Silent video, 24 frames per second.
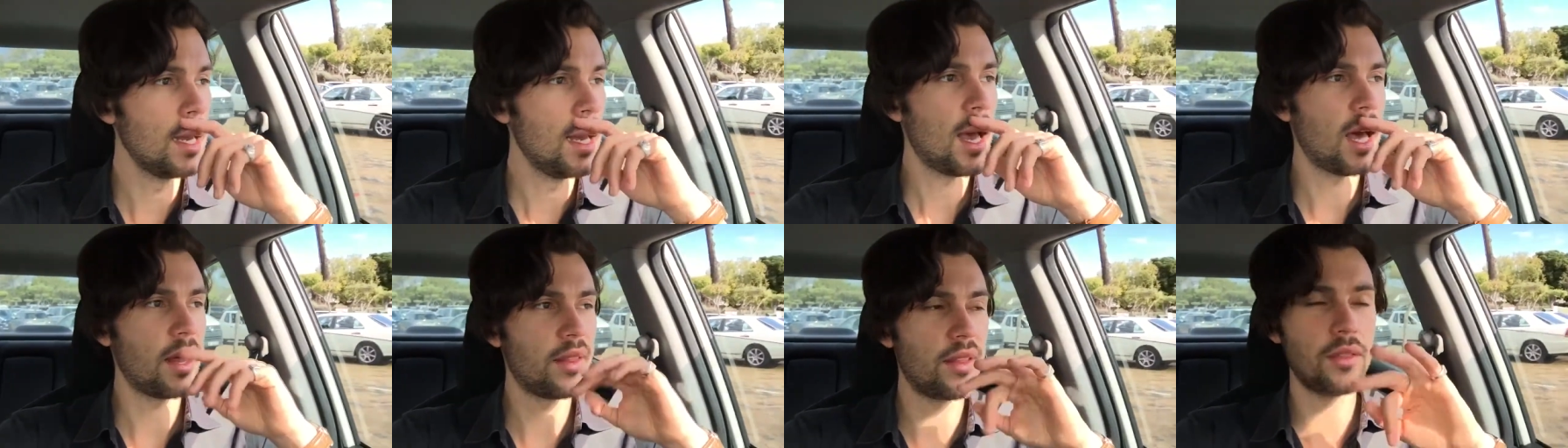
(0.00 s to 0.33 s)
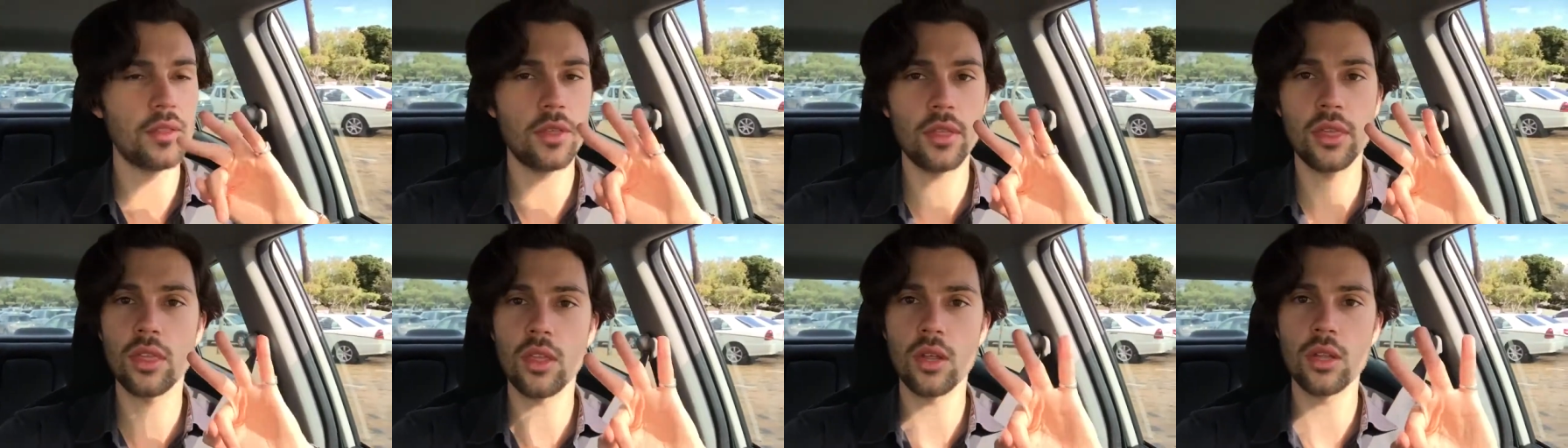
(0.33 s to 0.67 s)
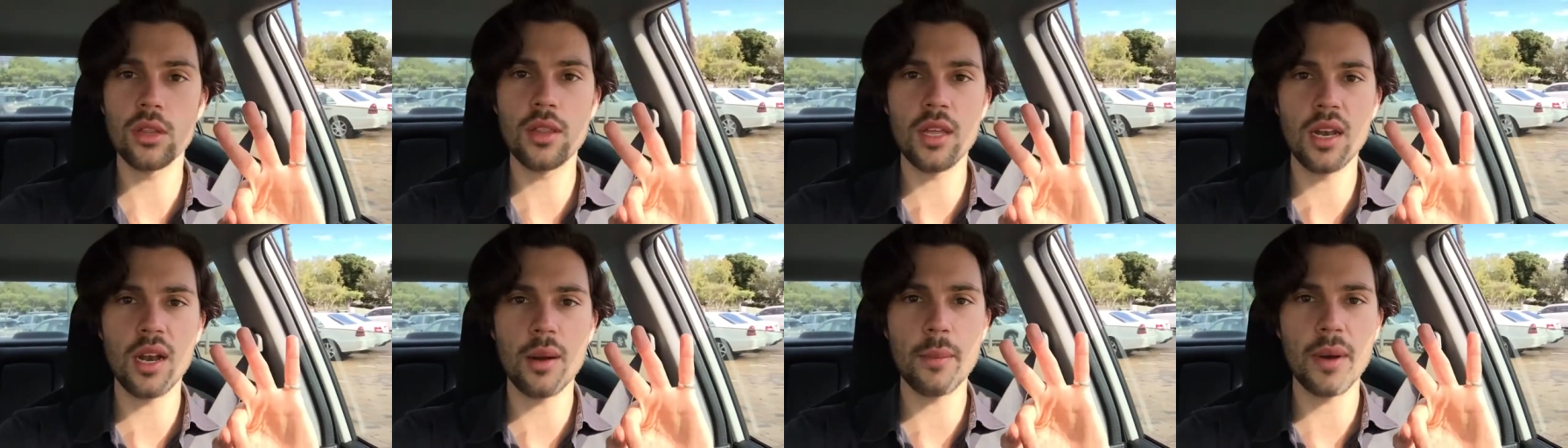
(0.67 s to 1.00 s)
And then the third
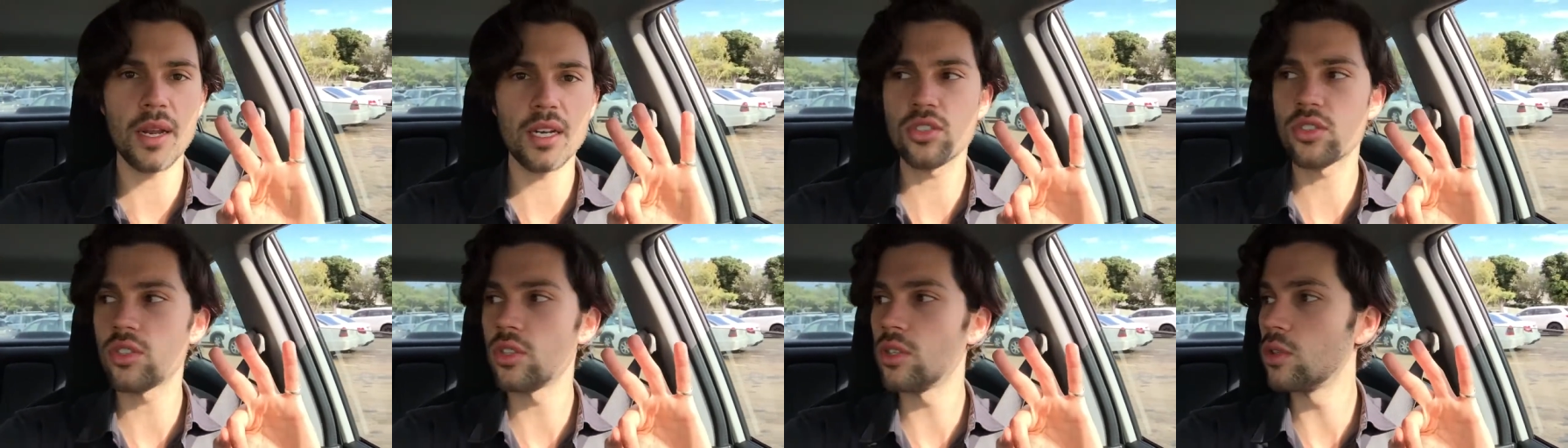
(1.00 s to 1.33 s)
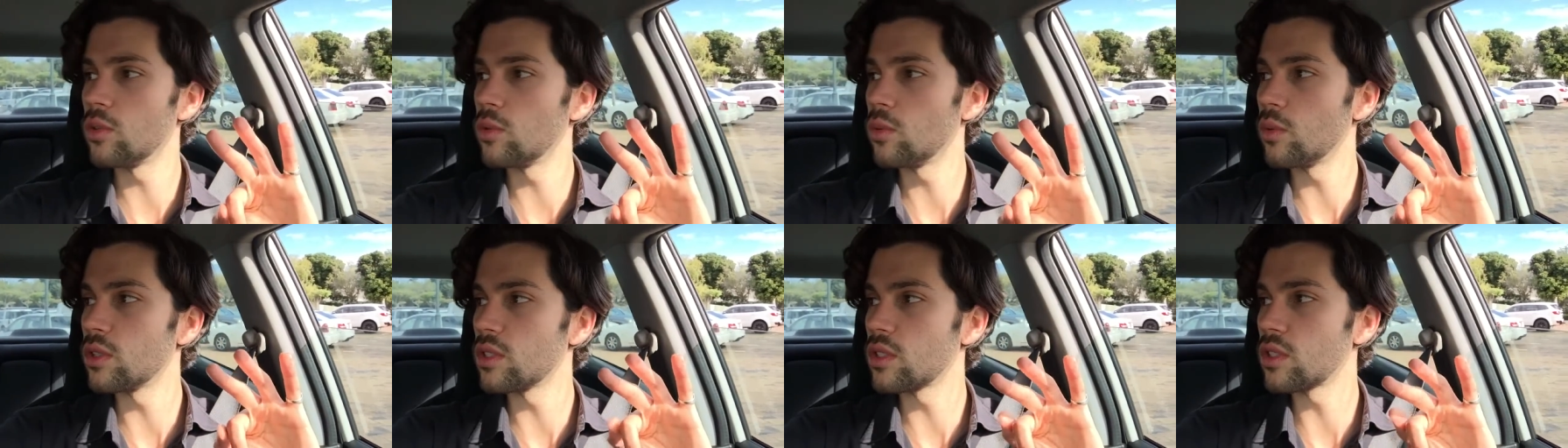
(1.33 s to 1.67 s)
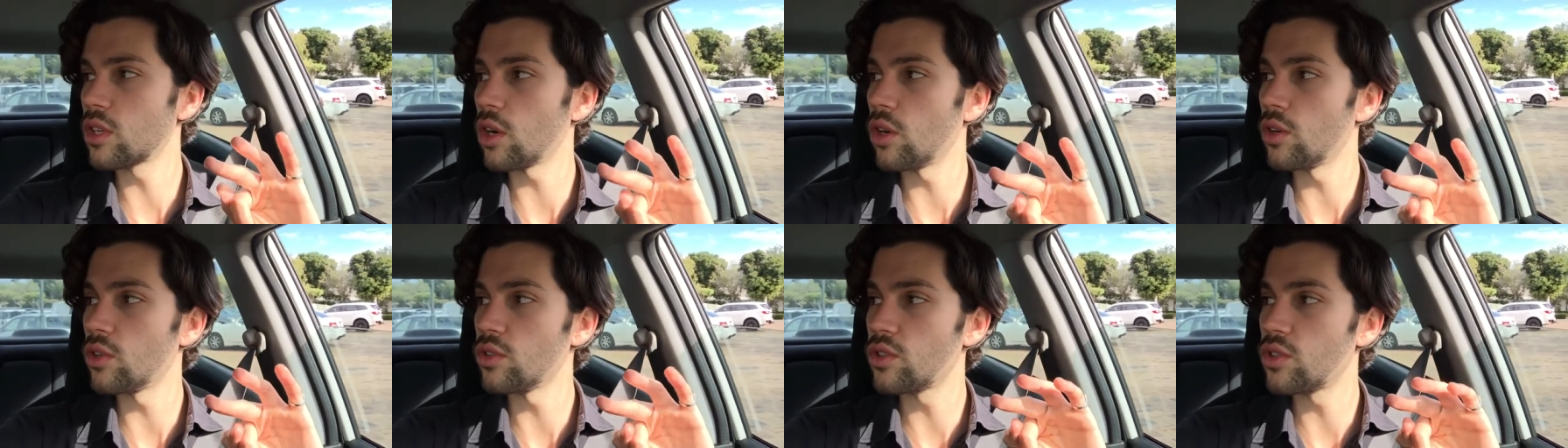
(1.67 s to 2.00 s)
thing I managed to do was
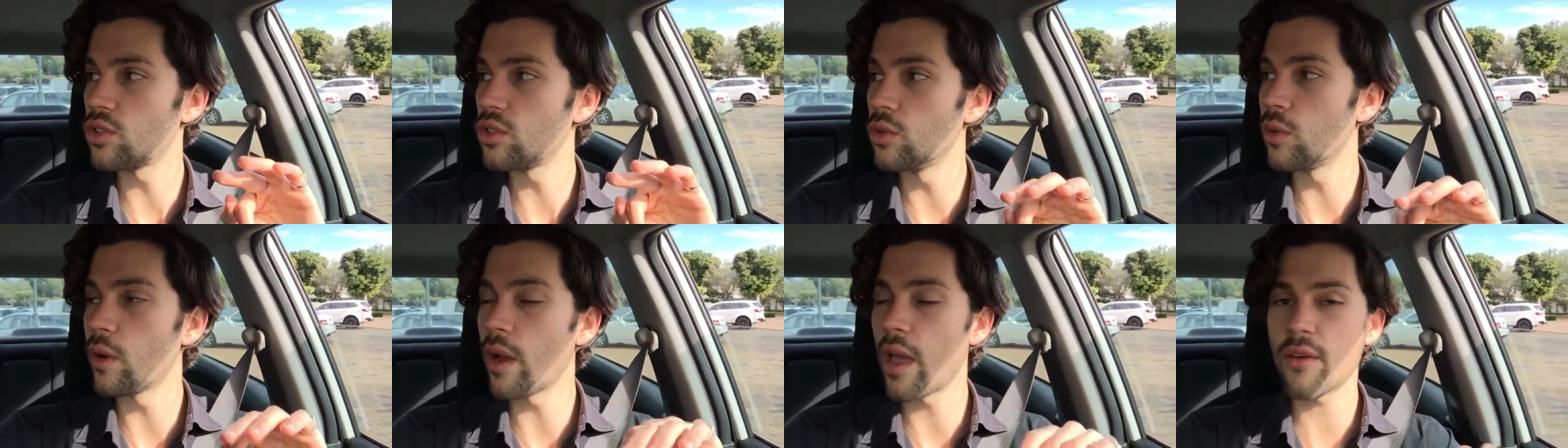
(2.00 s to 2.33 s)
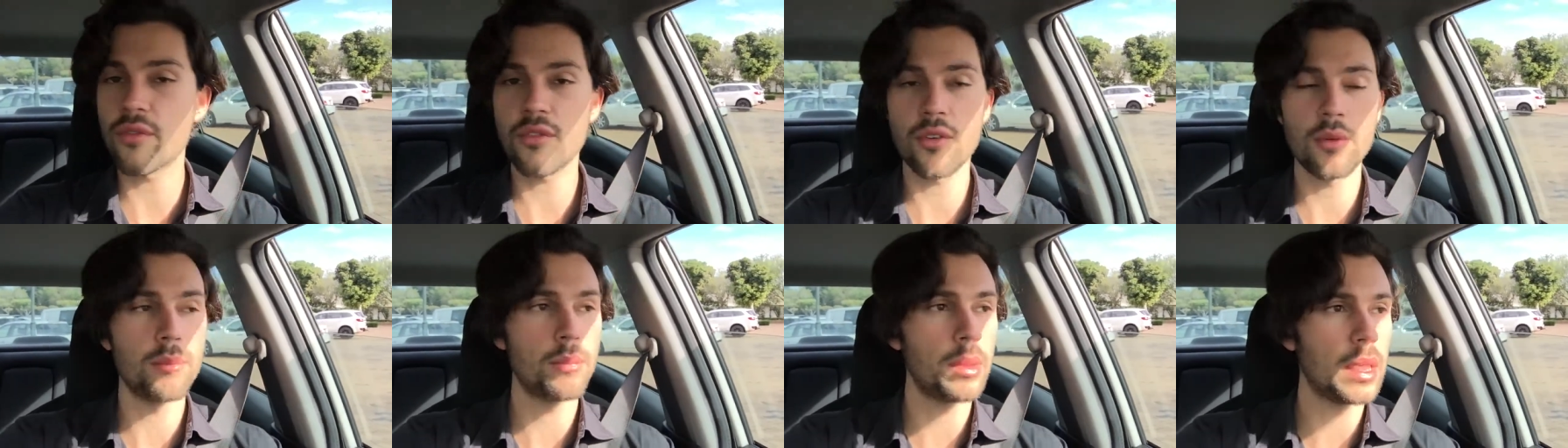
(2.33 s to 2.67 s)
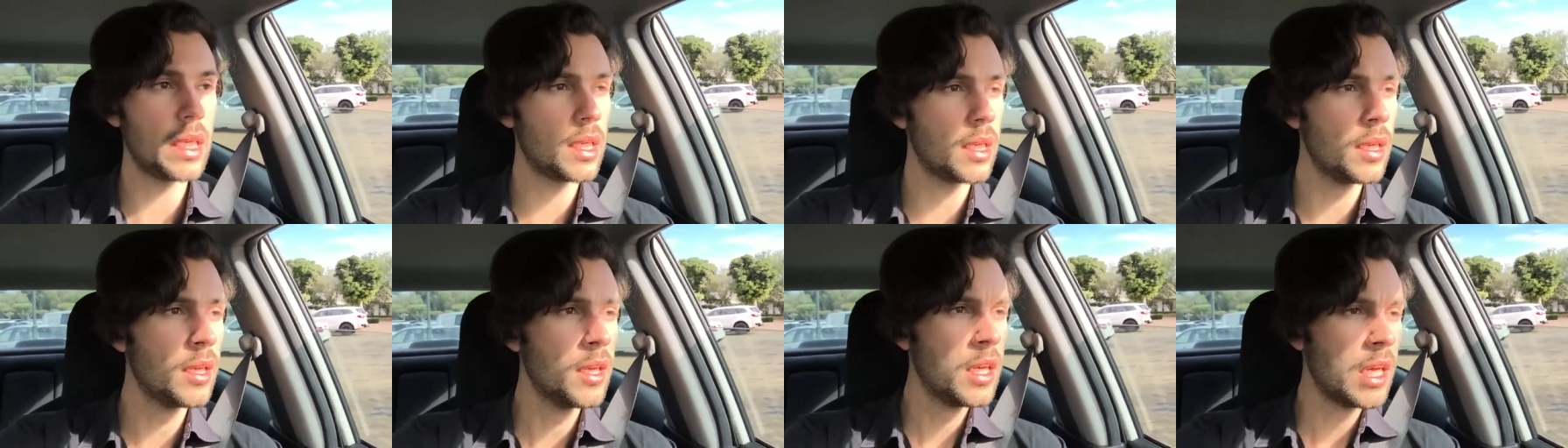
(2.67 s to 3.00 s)
go to
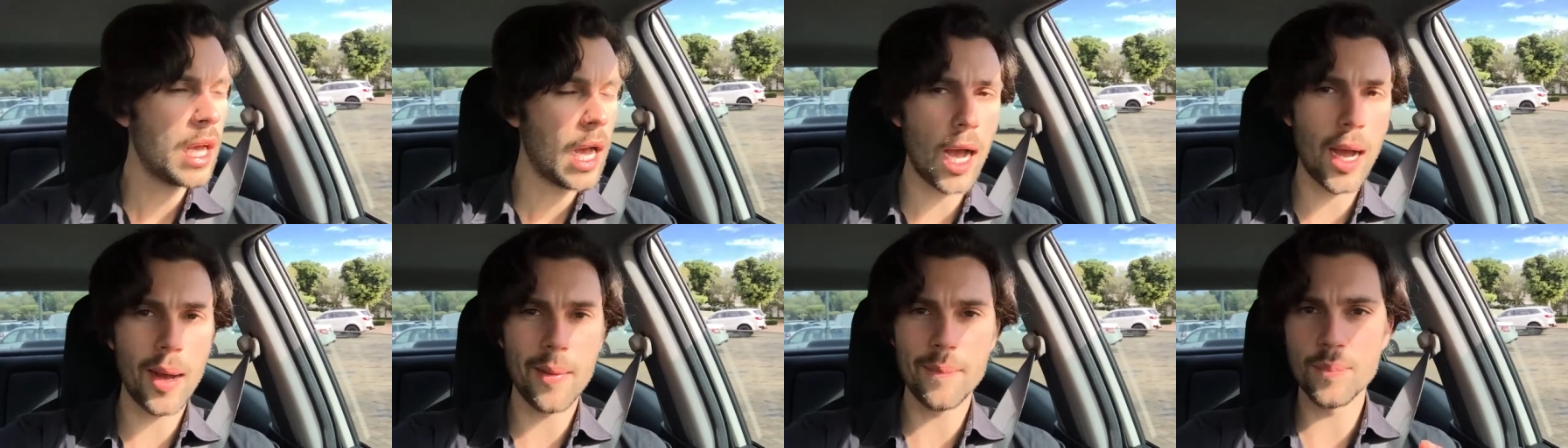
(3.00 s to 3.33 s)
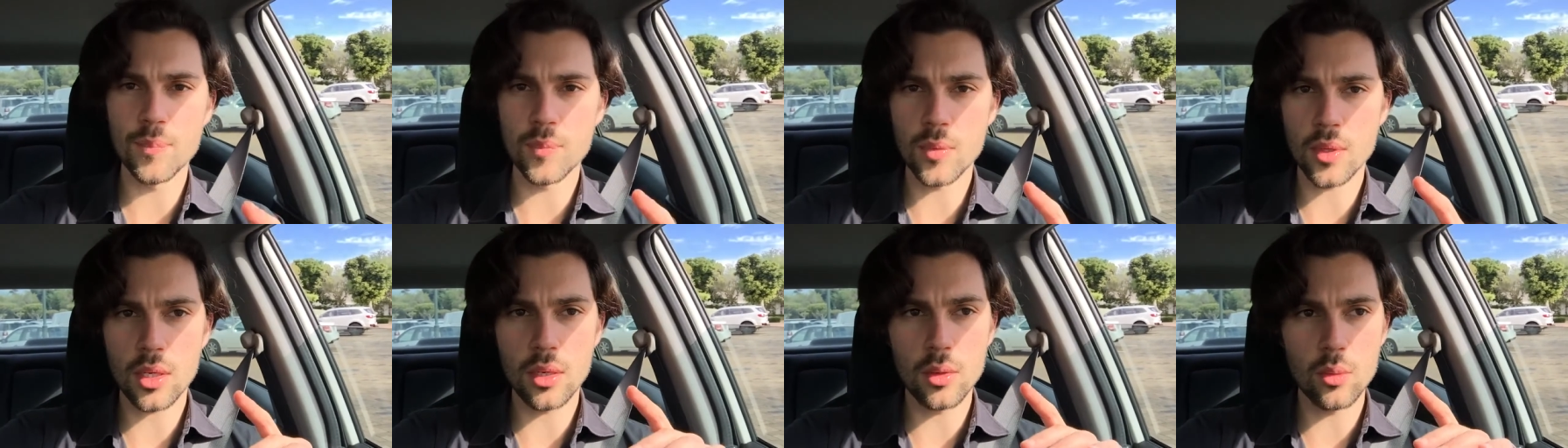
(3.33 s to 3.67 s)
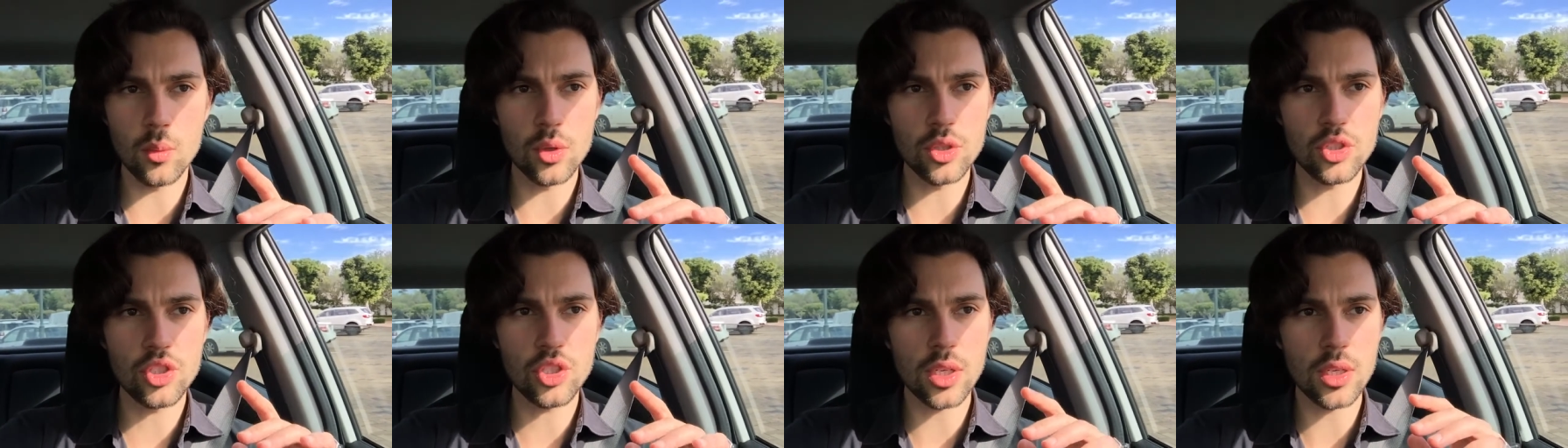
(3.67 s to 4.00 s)
FNB, um,
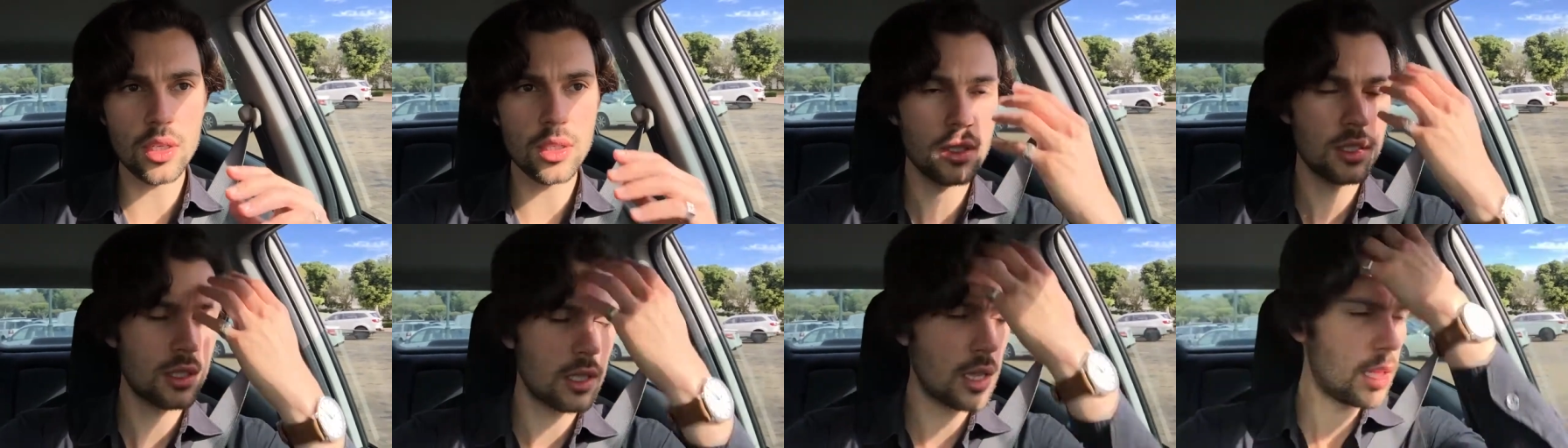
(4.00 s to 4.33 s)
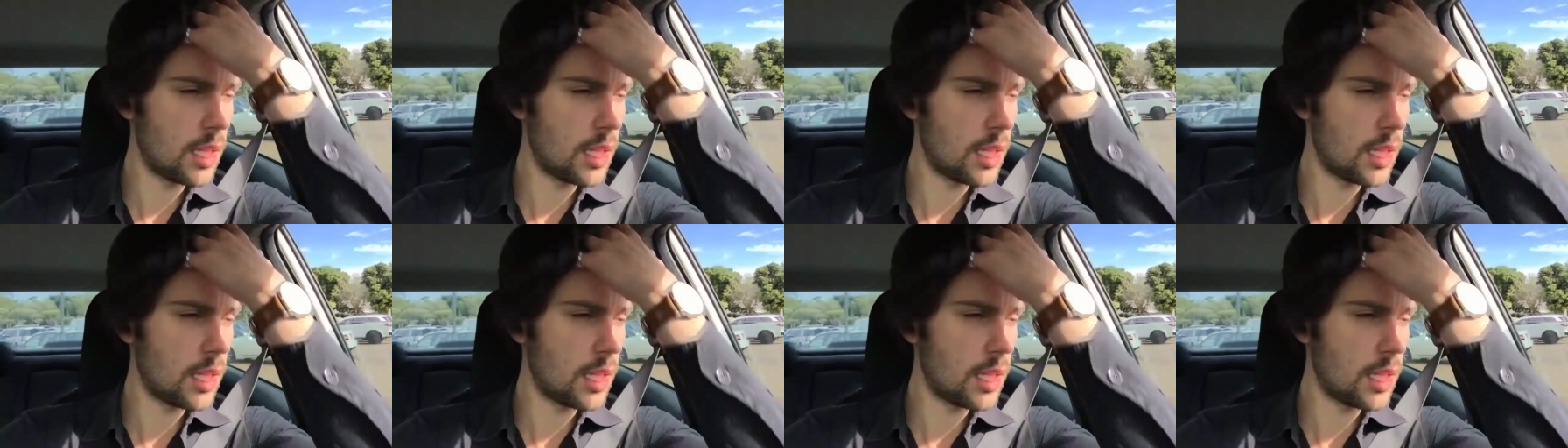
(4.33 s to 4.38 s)
which is